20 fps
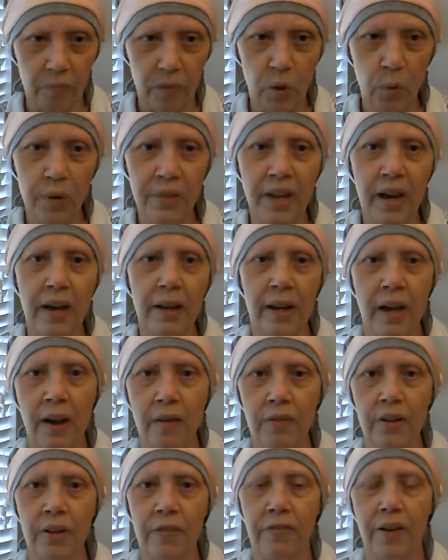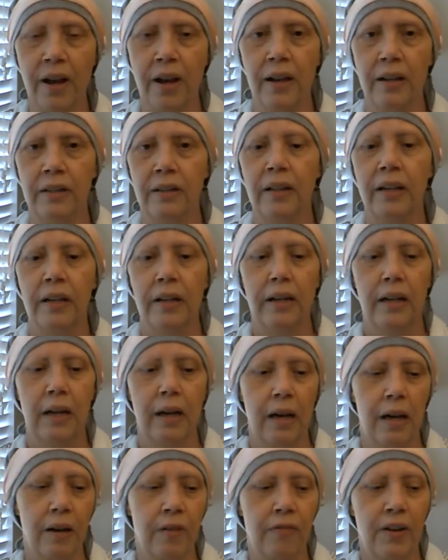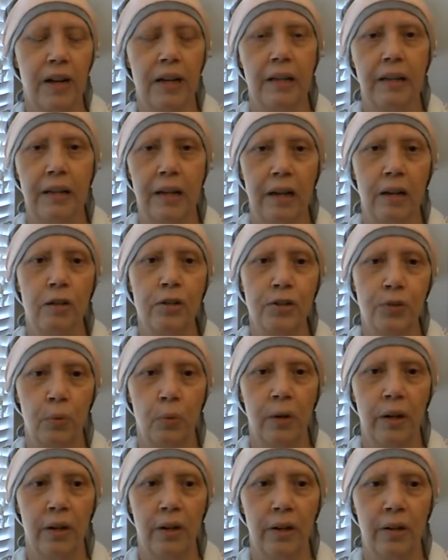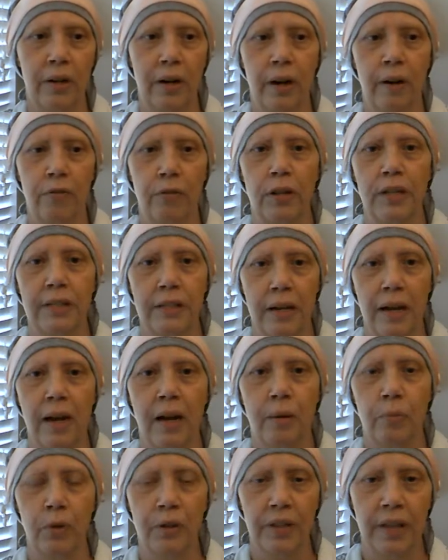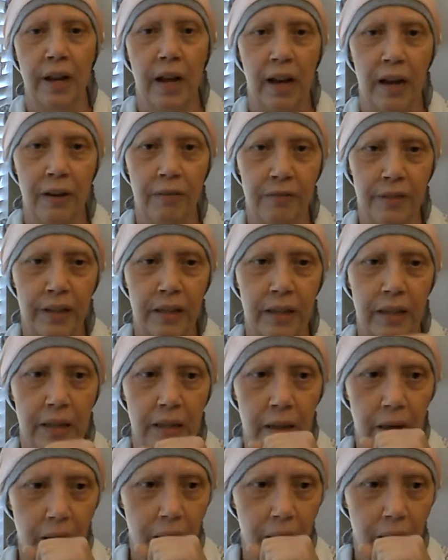without having to find a vein elsewhere every time with an IV.